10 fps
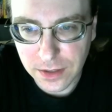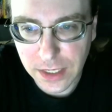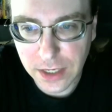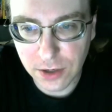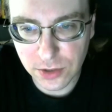
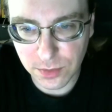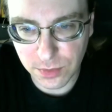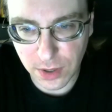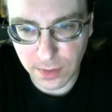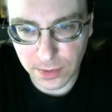Here's the
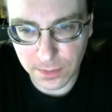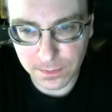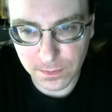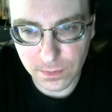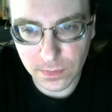problem.
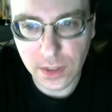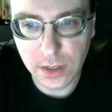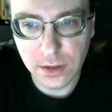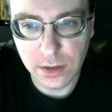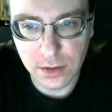
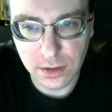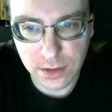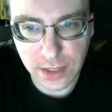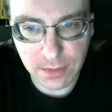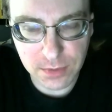
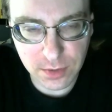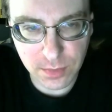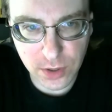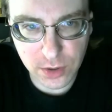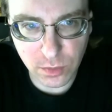Captain
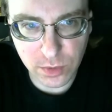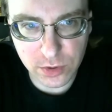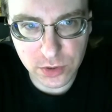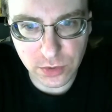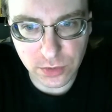America
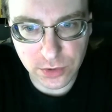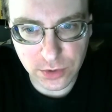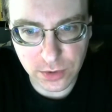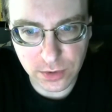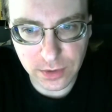Winter
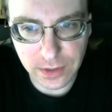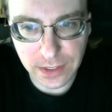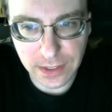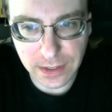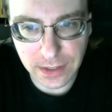Soldier
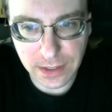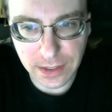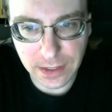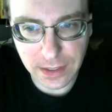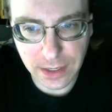
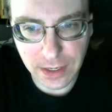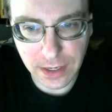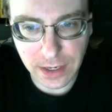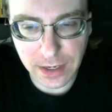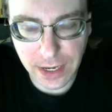
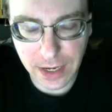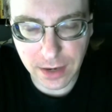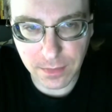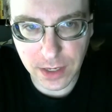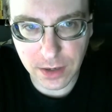and
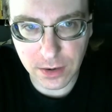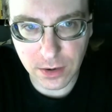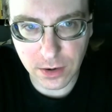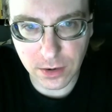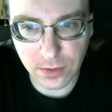Ant-Man
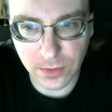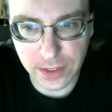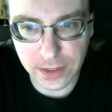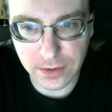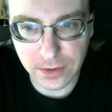are
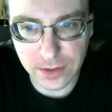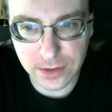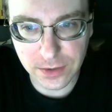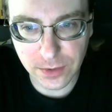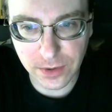really
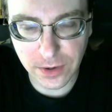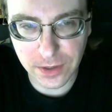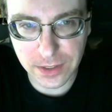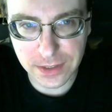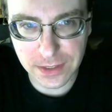good. So are
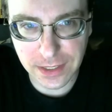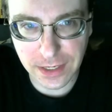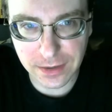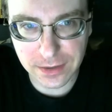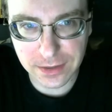Guardians of the
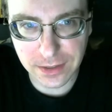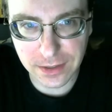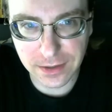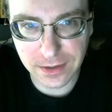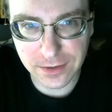Galaxy.
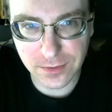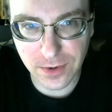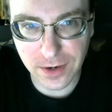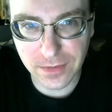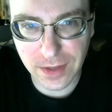Is
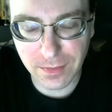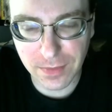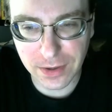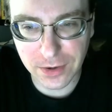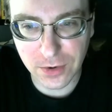one of them
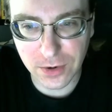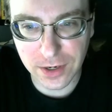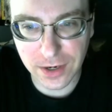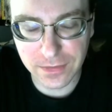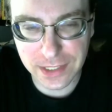good
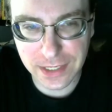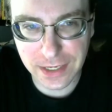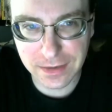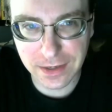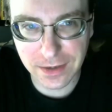enough to
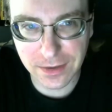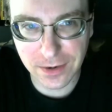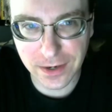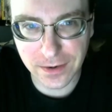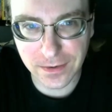kick the other
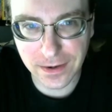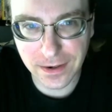out?